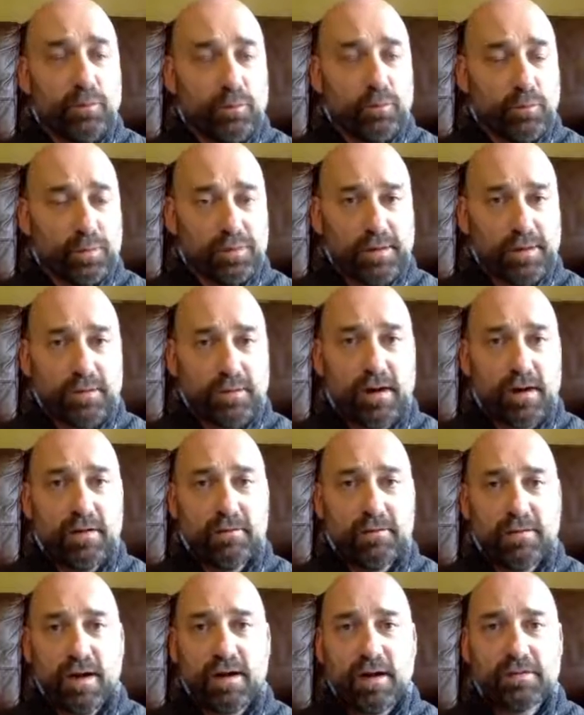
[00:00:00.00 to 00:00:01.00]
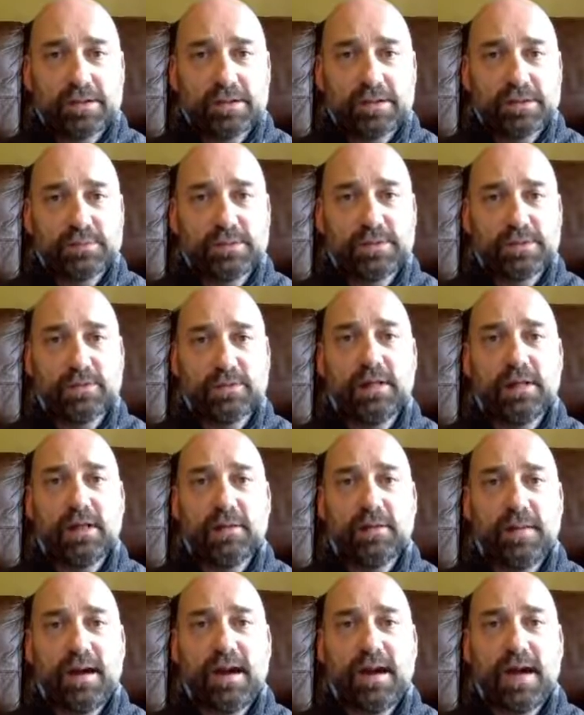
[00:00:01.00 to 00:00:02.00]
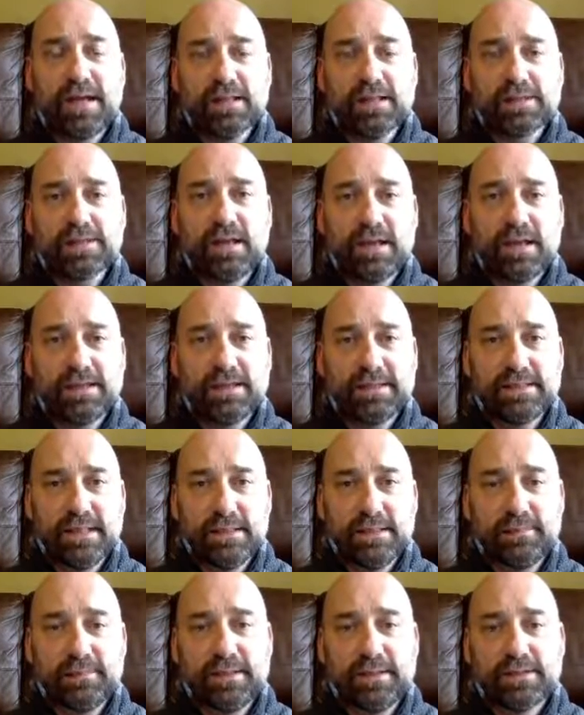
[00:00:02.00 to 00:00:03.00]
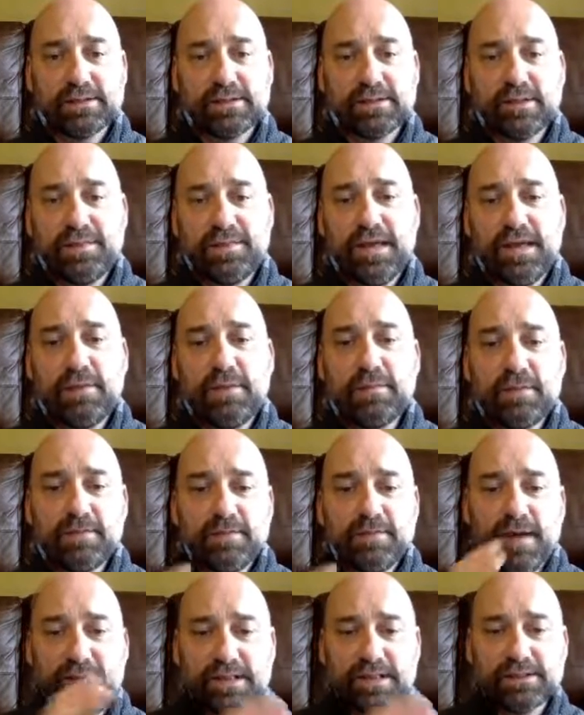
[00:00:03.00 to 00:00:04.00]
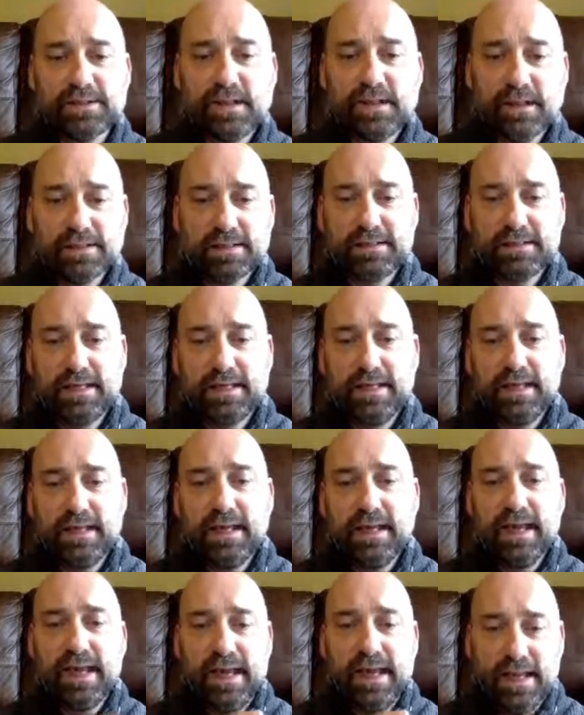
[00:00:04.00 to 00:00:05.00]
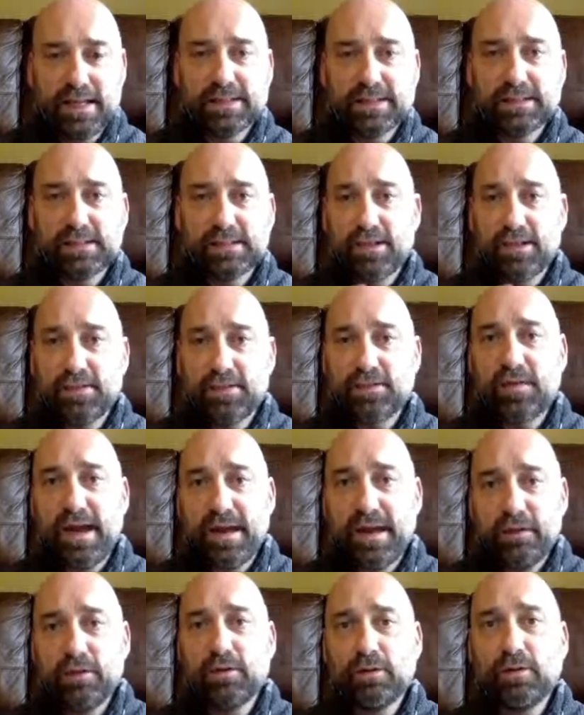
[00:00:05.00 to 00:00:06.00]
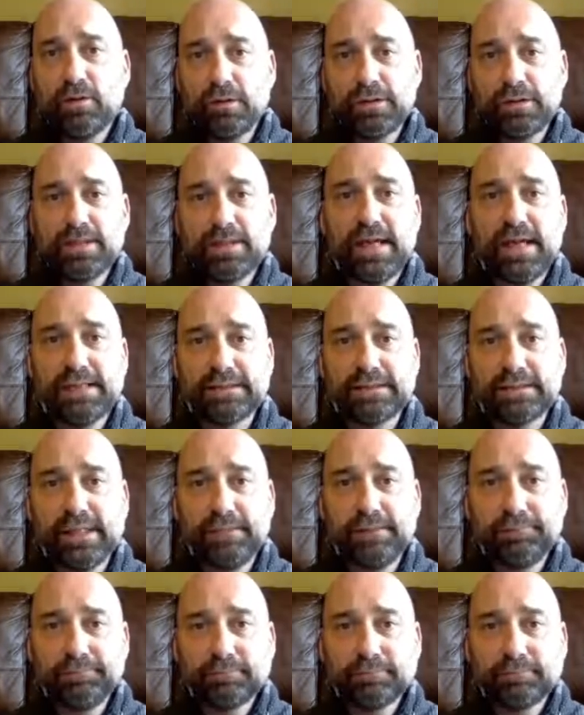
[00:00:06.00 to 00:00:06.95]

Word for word: With coronavirus, we're talking about anxiety because the theme of anxiety is threat or danger.